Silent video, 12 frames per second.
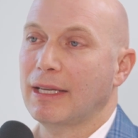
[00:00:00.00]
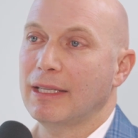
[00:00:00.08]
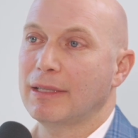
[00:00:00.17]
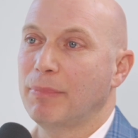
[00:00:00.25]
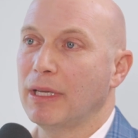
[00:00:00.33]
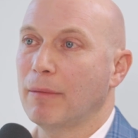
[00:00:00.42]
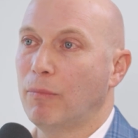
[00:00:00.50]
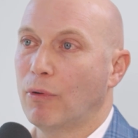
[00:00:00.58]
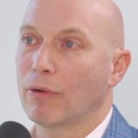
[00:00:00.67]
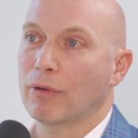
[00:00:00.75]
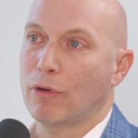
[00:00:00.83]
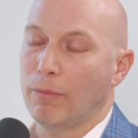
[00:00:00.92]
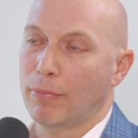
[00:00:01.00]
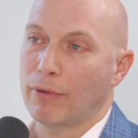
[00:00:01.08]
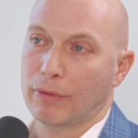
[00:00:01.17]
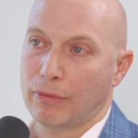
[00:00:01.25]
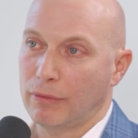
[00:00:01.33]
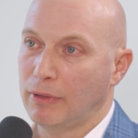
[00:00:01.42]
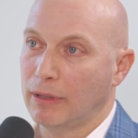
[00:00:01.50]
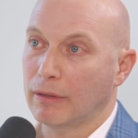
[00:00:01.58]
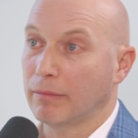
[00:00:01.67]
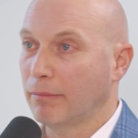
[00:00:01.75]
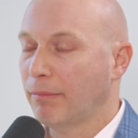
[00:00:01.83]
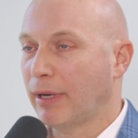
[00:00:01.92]
kids being born compared to
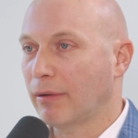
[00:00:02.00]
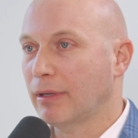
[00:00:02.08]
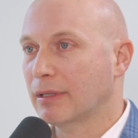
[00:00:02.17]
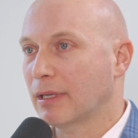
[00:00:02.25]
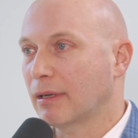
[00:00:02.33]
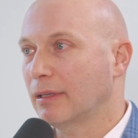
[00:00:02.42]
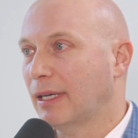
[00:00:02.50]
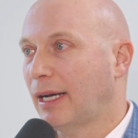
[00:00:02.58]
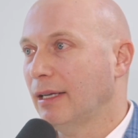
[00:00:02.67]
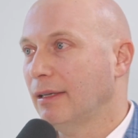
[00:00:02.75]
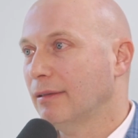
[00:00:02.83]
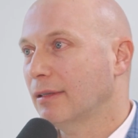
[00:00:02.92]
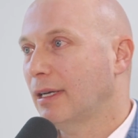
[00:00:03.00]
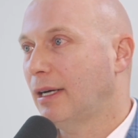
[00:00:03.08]
their parents that are die.